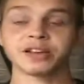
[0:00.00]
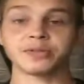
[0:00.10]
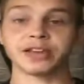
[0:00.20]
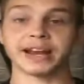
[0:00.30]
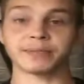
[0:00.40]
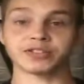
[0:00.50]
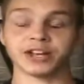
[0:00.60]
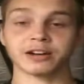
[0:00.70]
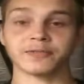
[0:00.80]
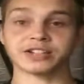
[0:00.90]
the animal
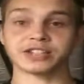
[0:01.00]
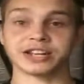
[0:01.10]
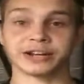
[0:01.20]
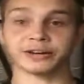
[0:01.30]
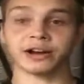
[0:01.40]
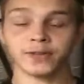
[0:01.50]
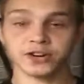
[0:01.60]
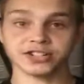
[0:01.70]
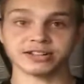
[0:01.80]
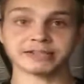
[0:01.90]
sacrifices, it could cover
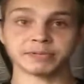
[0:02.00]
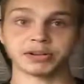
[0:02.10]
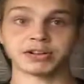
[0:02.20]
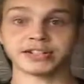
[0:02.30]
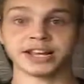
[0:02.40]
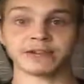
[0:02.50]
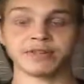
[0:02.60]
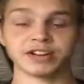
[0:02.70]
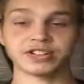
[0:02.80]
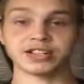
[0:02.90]
your sins, but it couldn't take
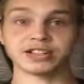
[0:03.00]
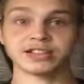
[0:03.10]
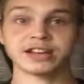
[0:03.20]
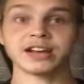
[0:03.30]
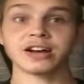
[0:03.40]
away your sins.